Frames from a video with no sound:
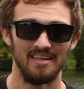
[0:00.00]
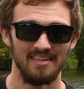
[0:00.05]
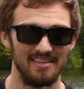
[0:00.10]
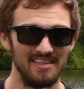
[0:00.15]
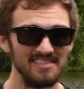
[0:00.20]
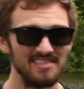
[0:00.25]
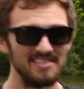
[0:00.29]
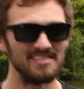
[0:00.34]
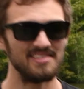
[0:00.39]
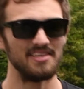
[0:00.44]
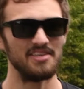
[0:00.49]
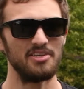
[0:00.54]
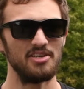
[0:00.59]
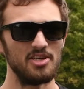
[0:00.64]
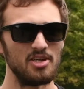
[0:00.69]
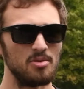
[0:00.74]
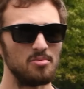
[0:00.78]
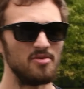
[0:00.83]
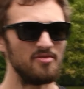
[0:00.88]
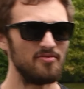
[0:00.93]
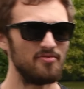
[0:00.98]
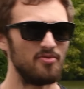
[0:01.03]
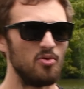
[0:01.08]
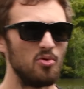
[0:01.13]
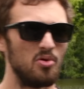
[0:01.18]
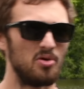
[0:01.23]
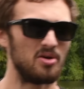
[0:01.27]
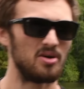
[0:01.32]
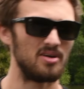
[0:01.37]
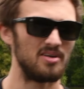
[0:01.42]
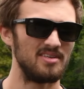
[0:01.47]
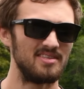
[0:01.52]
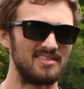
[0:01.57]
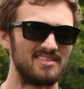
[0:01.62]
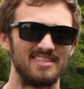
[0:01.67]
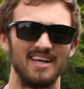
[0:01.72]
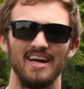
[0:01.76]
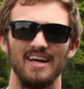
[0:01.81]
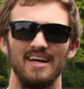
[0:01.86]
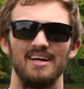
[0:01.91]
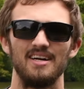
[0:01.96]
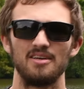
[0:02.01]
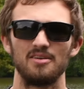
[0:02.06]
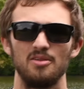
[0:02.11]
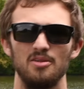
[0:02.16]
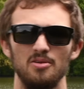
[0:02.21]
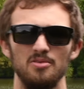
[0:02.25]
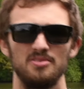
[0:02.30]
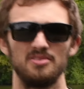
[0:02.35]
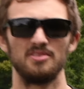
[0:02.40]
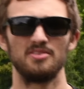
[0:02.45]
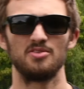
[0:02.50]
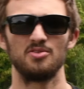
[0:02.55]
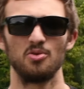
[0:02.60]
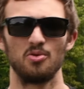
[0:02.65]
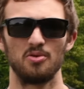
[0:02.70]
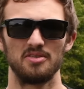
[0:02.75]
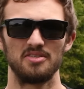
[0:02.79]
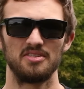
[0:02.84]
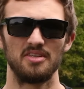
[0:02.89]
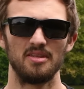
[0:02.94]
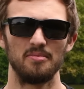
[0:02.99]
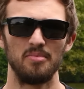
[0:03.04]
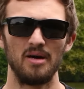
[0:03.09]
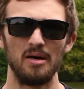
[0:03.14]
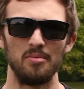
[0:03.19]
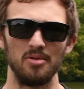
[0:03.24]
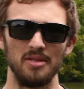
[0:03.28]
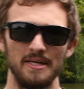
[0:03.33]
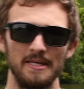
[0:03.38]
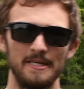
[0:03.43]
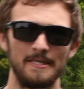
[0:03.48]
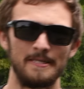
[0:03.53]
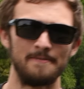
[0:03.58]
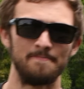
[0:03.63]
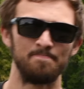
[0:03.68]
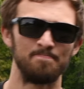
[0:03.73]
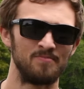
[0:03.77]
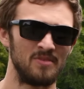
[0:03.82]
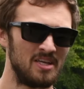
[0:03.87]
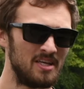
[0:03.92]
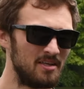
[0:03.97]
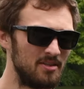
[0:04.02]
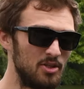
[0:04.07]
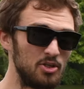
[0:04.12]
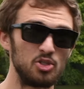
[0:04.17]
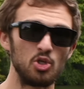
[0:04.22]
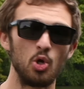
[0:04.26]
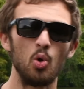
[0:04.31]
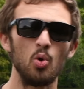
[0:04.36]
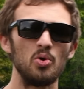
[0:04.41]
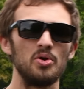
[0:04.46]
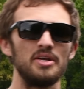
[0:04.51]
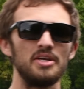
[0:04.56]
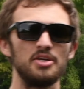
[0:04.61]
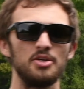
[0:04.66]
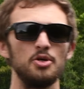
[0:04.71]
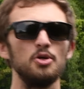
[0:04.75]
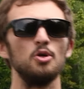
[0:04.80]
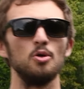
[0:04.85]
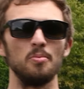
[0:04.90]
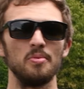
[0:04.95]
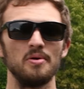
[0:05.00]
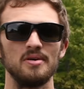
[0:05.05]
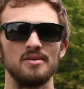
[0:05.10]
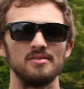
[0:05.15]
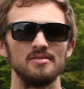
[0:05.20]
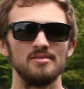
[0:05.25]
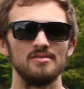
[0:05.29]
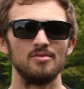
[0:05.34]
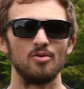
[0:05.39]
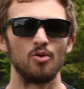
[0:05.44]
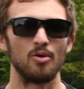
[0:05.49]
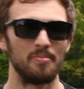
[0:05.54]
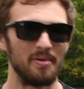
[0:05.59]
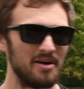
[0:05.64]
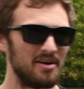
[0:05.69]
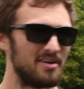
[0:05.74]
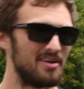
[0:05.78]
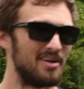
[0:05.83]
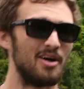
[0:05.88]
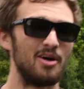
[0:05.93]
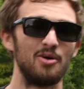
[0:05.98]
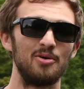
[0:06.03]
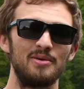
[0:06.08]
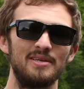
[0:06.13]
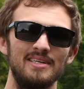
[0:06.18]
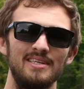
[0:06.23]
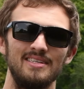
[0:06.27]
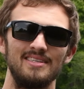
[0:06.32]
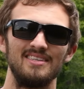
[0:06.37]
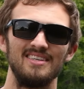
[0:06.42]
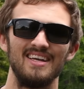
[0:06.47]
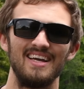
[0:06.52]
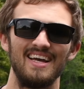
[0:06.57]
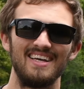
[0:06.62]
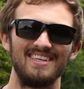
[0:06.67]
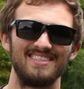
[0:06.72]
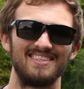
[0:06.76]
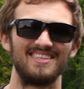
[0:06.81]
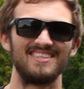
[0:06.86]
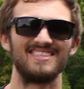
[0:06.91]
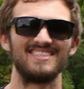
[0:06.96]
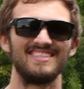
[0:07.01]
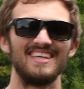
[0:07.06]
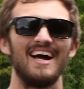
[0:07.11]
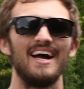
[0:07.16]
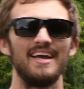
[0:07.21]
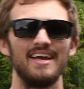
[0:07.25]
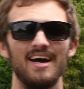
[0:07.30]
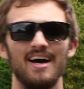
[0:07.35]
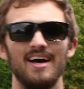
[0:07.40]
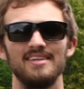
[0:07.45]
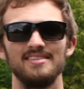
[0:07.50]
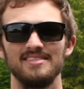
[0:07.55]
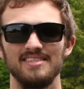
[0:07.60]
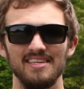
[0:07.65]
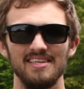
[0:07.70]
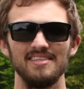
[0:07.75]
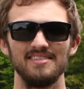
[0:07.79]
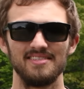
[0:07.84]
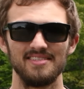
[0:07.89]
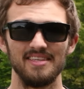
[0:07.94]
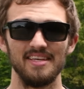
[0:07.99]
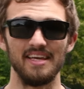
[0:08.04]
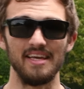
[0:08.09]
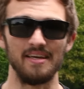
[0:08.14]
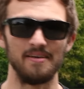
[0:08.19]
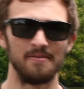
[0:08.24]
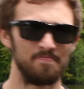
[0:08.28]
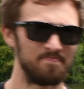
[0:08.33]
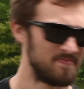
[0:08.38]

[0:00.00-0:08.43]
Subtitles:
This is a year before Scion closed its doors to the public. The touring coupe, or better known as the Scion TC.